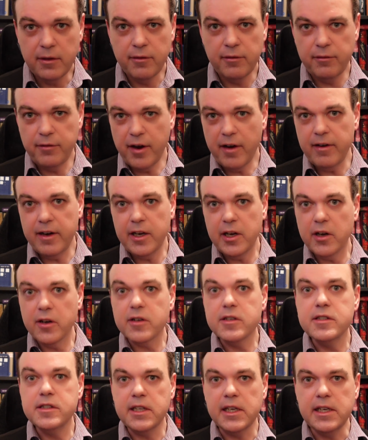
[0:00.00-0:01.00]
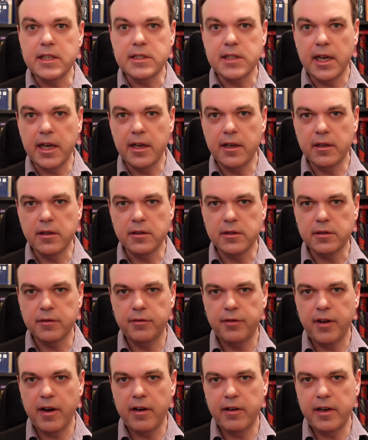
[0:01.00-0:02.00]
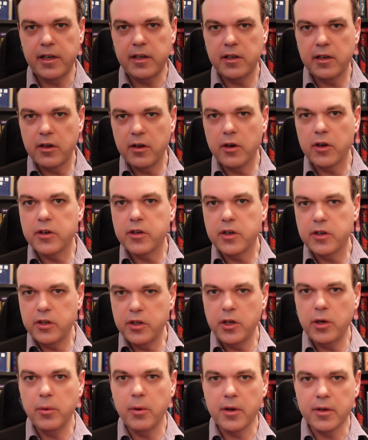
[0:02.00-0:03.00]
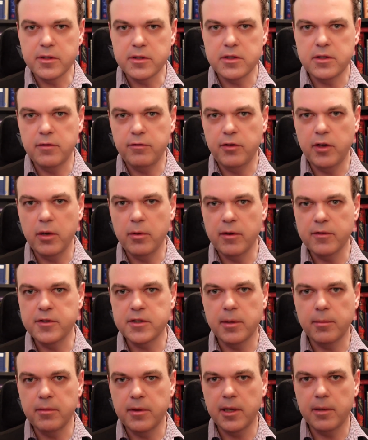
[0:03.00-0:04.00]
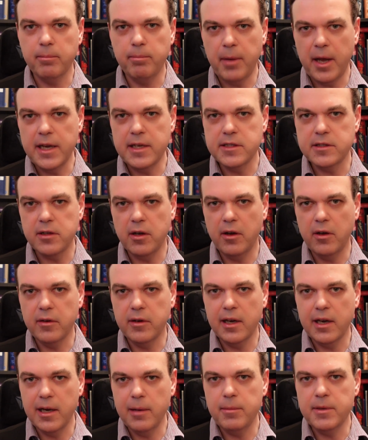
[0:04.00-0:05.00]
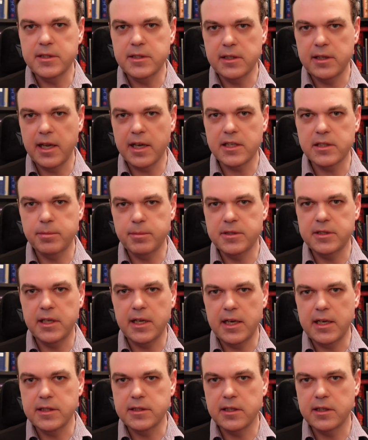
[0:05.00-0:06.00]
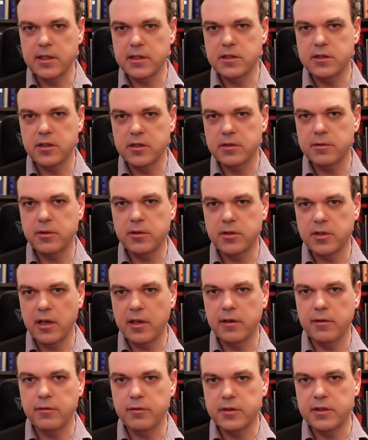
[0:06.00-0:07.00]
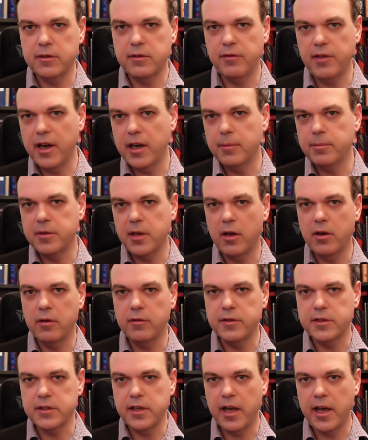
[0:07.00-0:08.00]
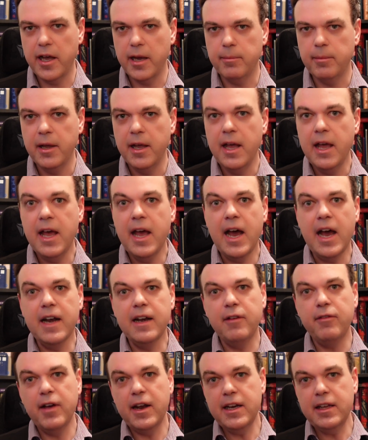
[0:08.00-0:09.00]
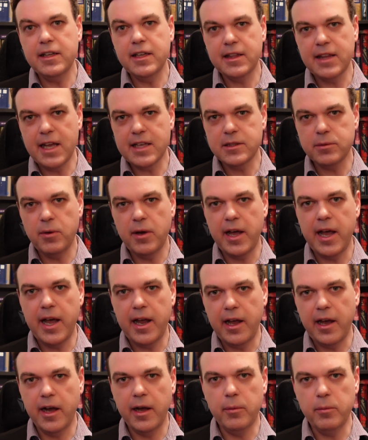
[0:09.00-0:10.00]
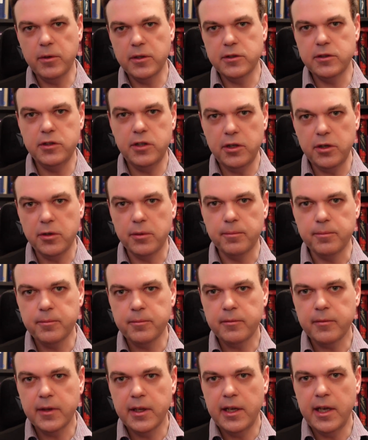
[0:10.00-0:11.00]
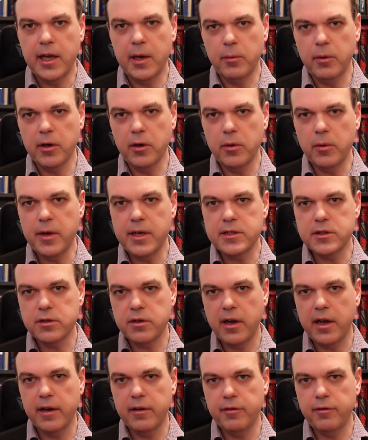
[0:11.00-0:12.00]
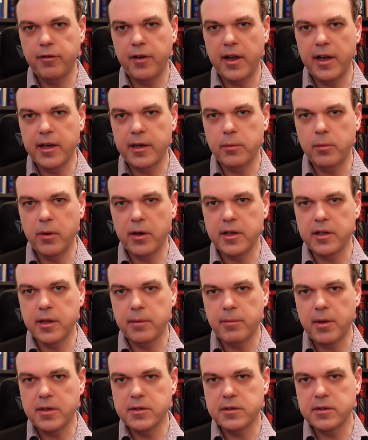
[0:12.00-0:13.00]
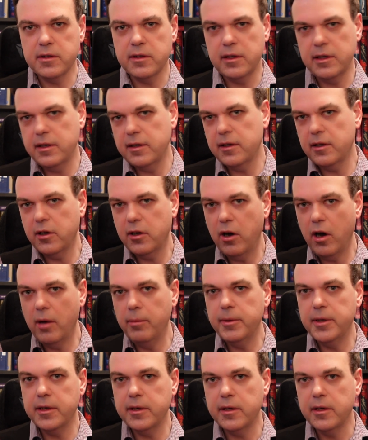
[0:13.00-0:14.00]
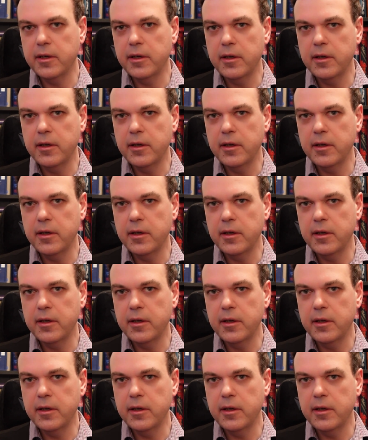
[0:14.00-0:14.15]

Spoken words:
very undetailed, very unnuanced view of something based on limited expertise that it's just kind of developed over time. And if anything, that's what AI will do. It will always try and find what are the most common